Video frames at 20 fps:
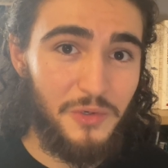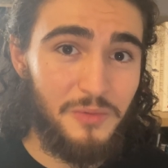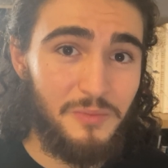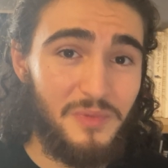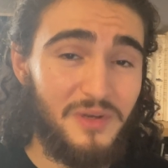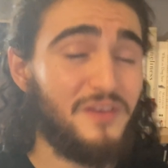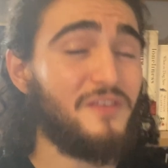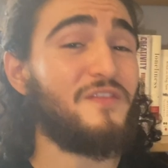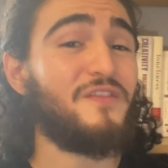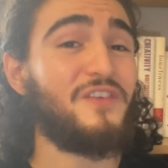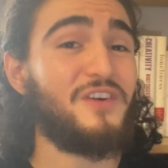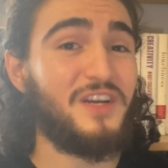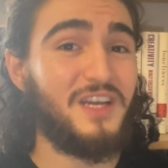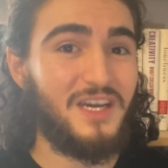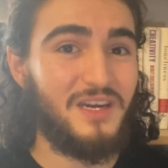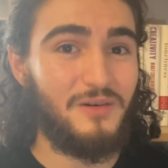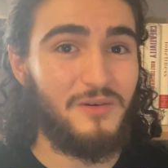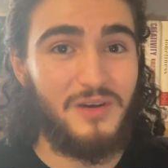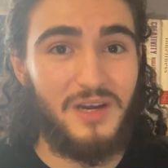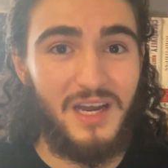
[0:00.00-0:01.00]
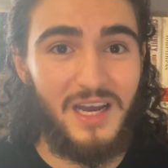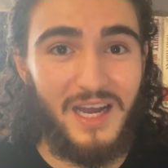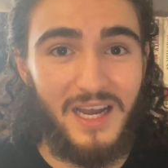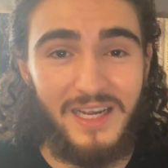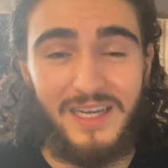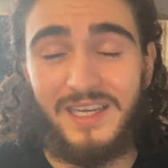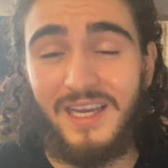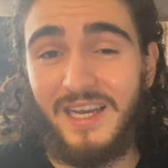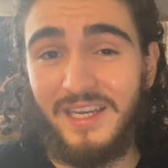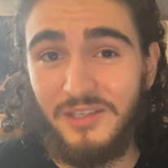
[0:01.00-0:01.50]
But for now,
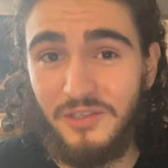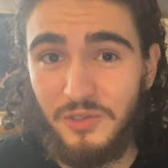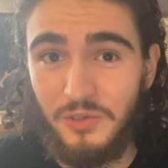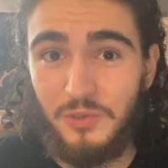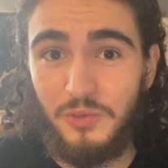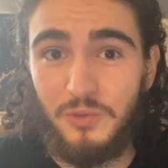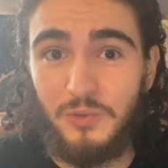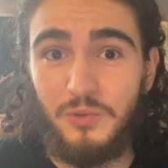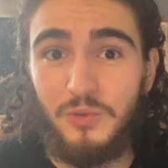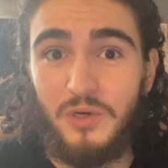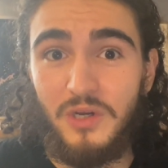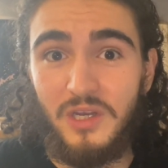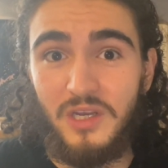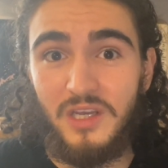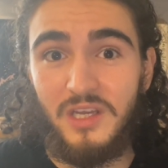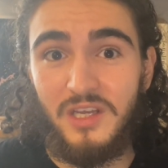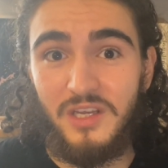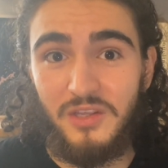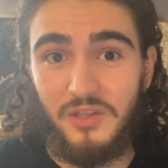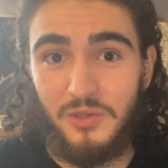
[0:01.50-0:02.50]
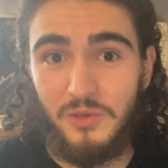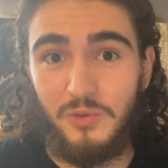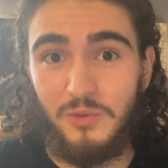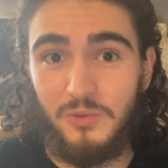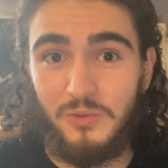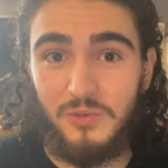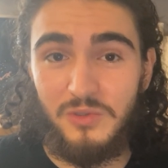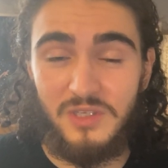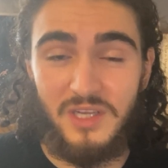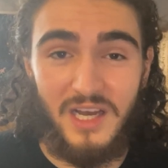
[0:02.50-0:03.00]
I do
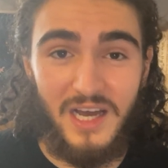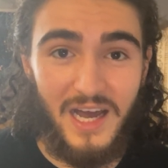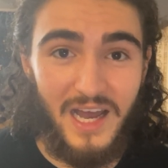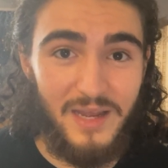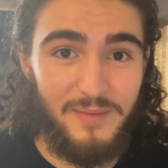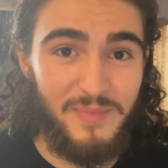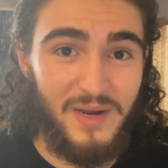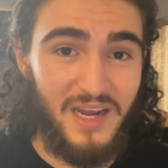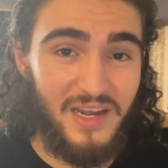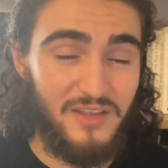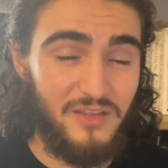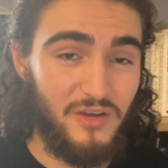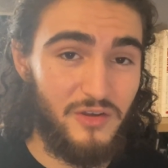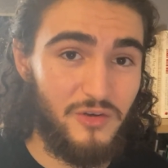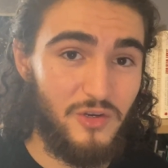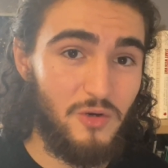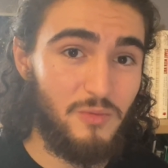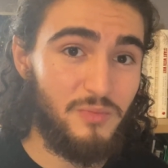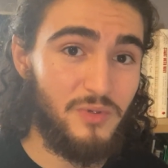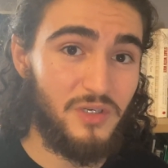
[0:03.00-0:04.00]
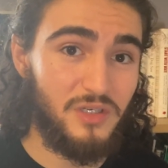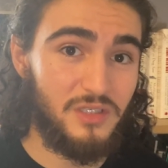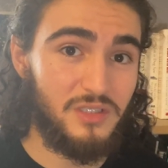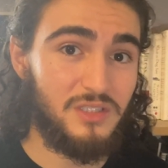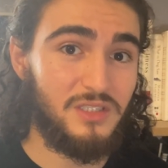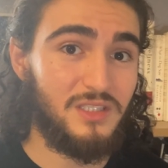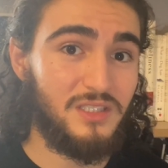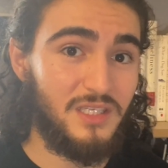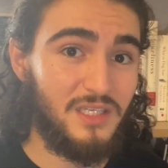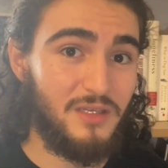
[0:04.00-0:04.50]
use IPython
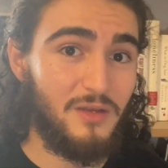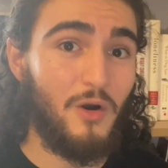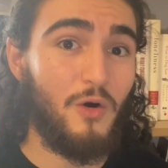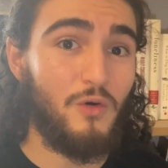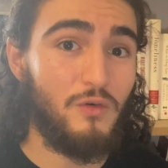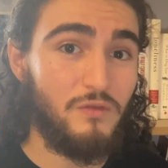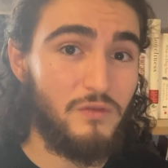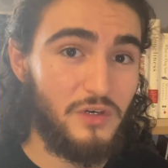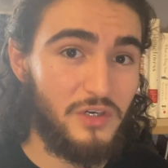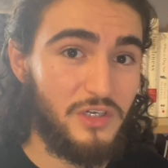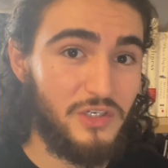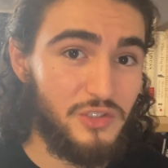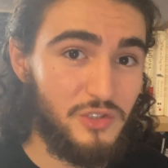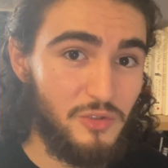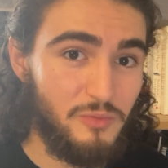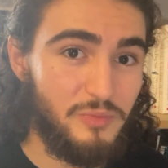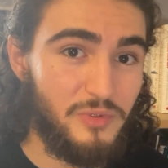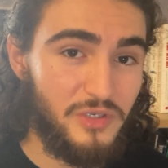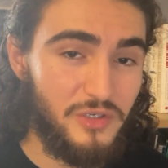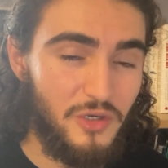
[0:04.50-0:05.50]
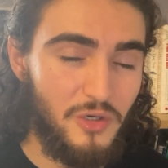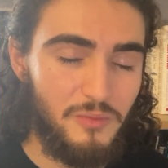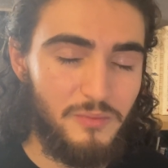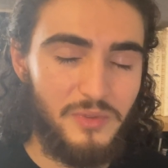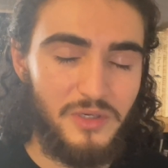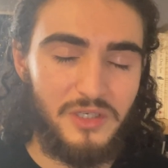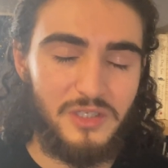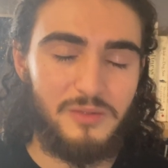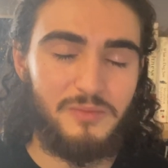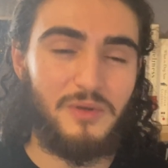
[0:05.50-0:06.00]
notebooks over Jupyter
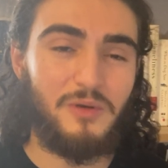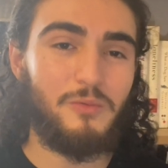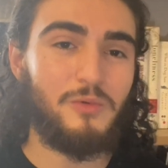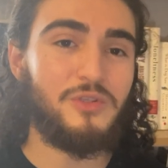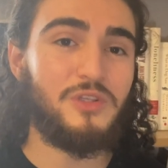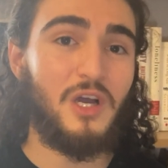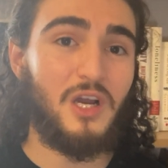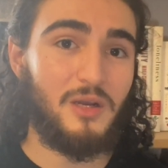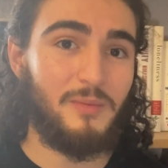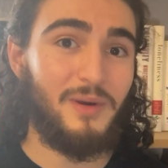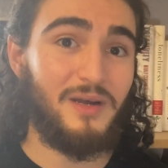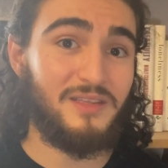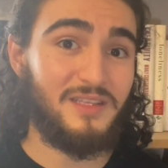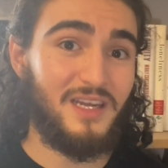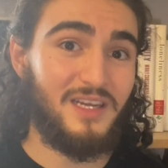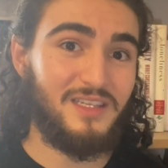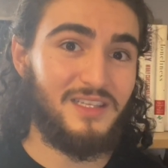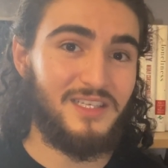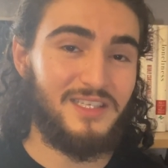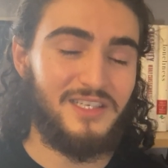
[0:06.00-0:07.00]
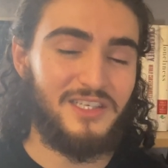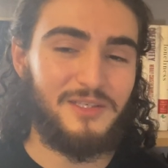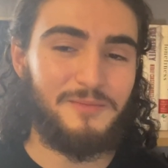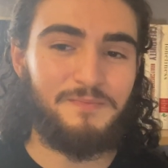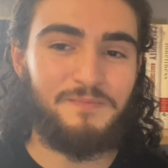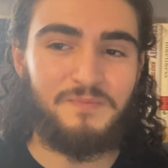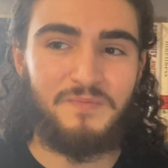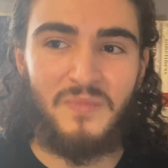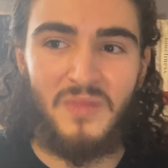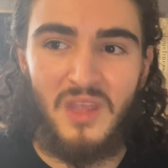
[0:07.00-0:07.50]
notebooks, but we'll talk about that later.
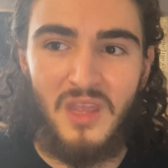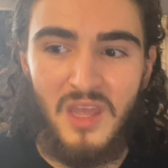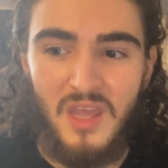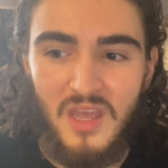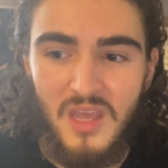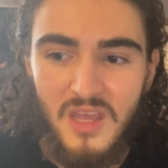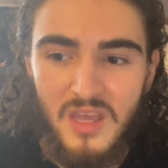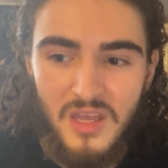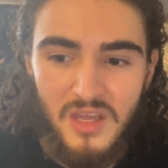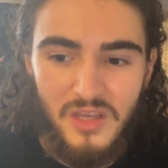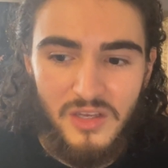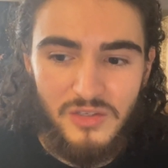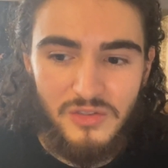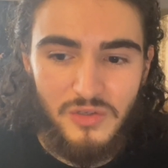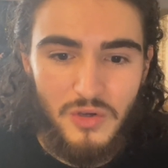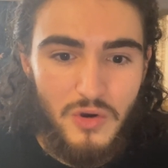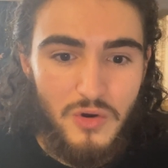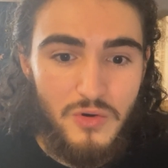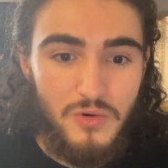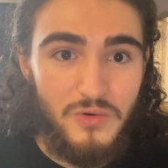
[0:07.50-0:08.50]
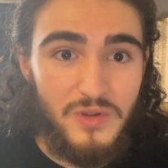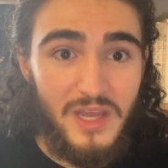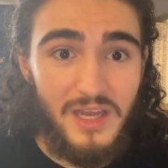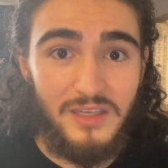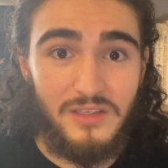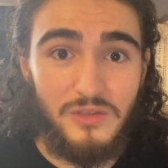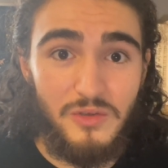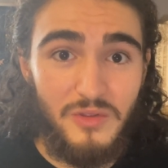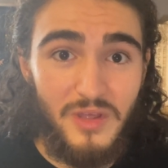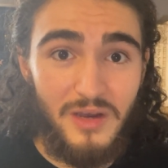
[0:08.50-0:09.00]
So yeah,
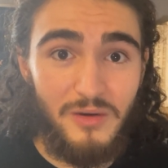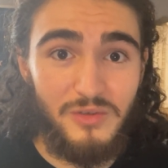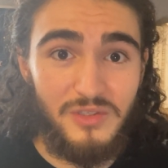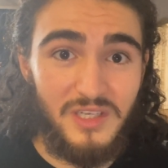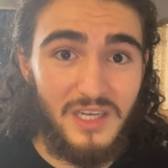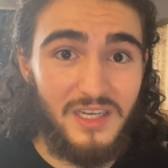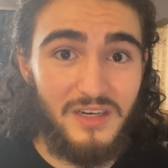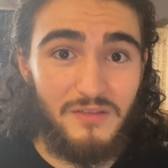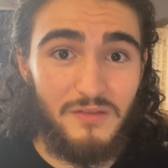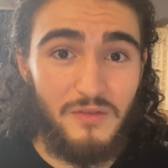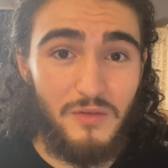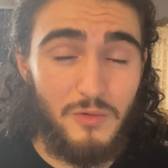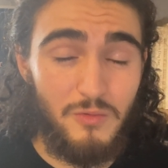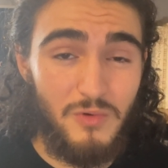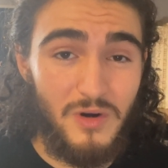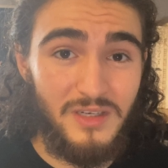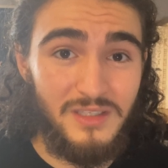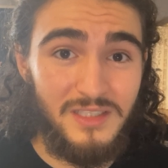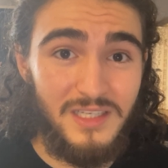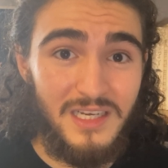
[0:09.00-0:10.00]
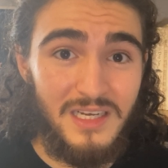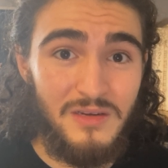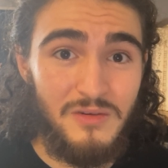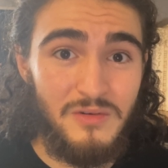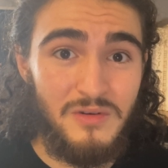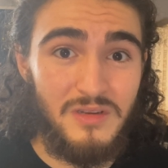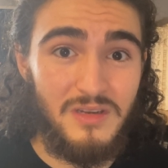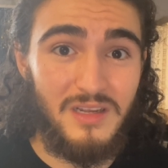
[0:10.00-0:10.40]
so that was kind of a rundown.